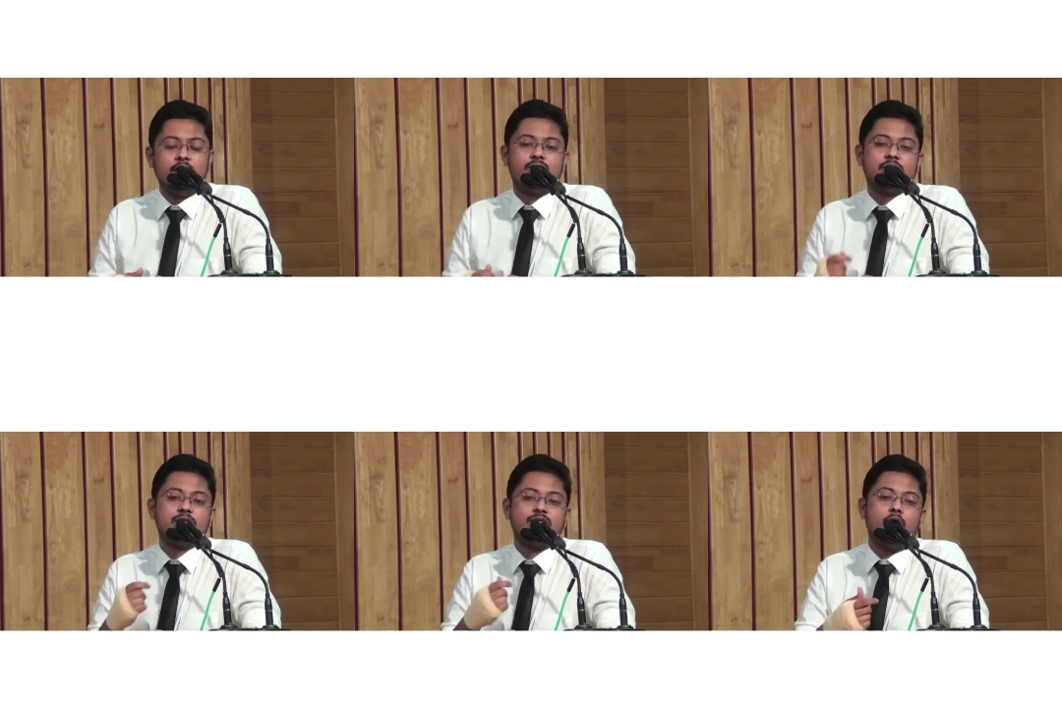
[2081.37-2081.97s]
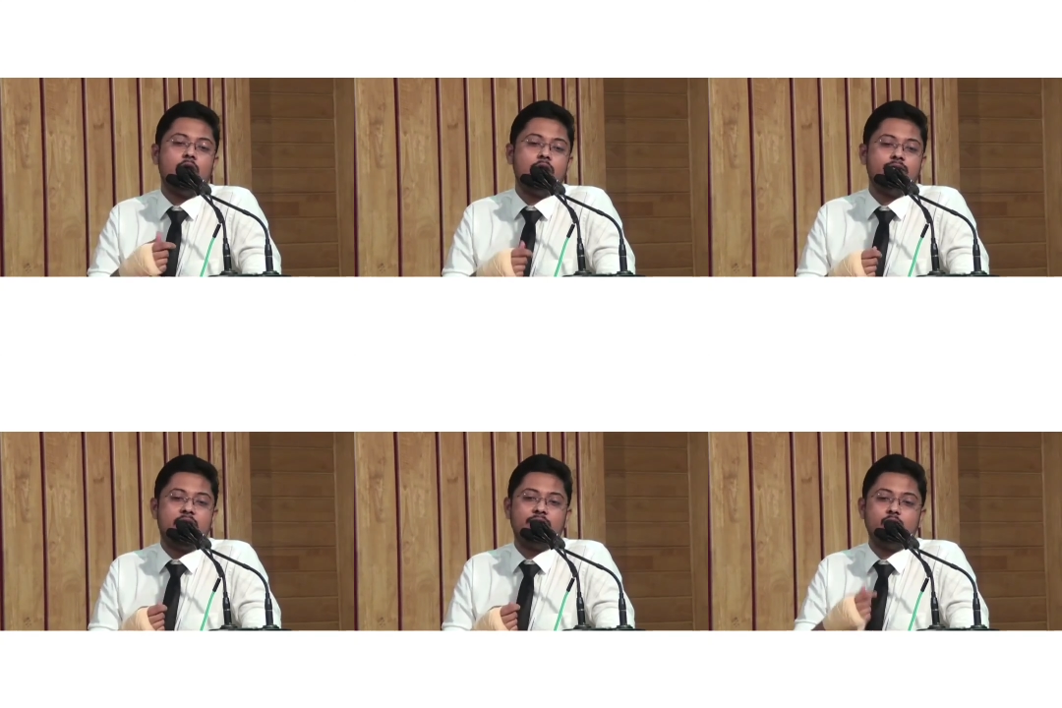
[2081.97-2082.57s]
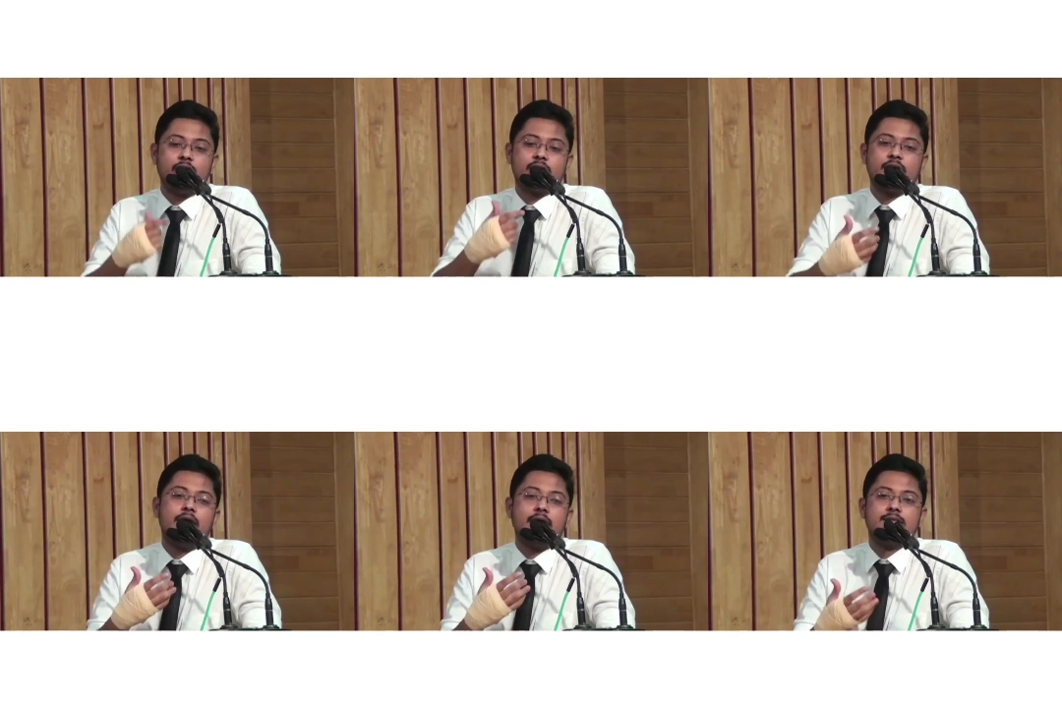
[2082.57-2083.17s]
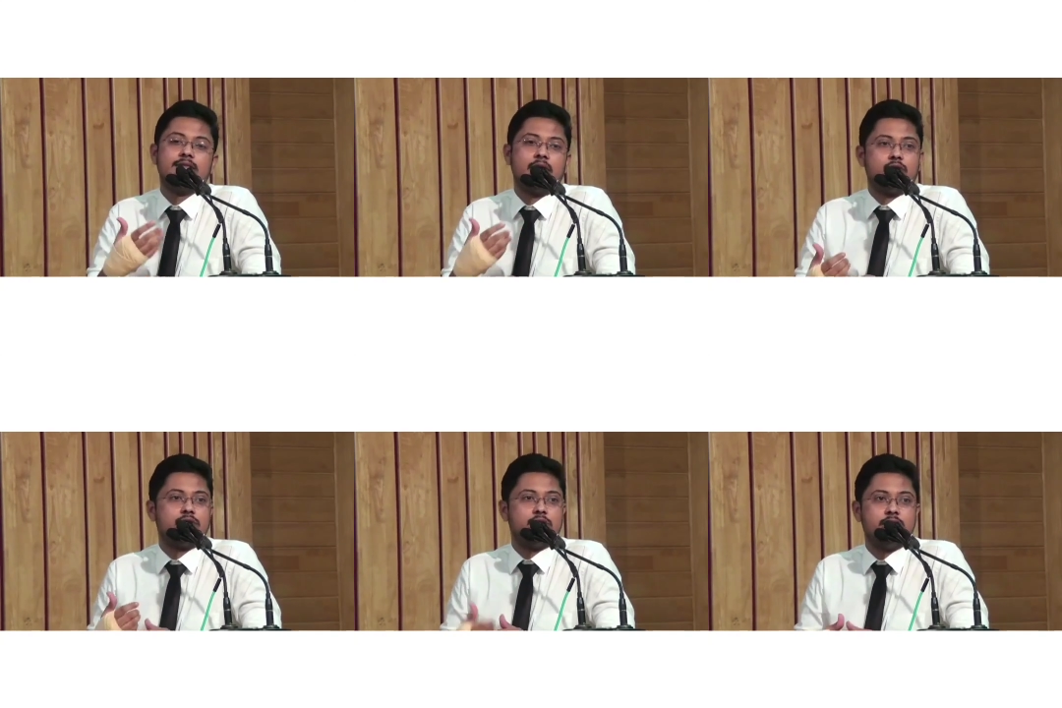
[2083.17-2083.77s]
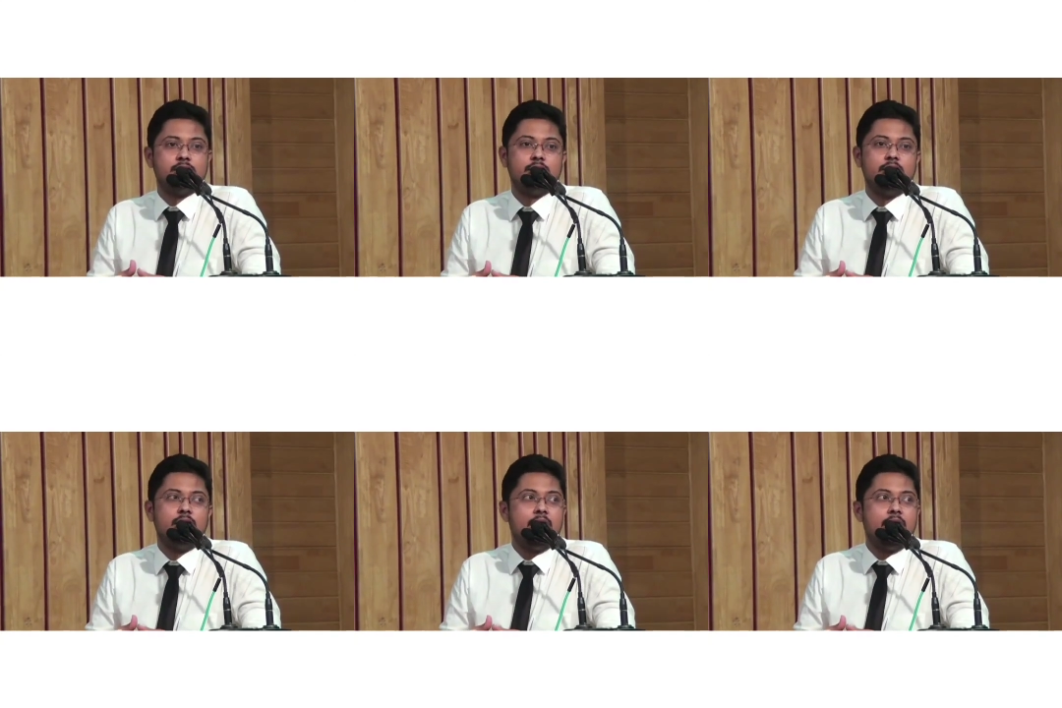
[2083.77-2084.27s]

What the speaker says: And first of all, we have to recognize this heterogeneity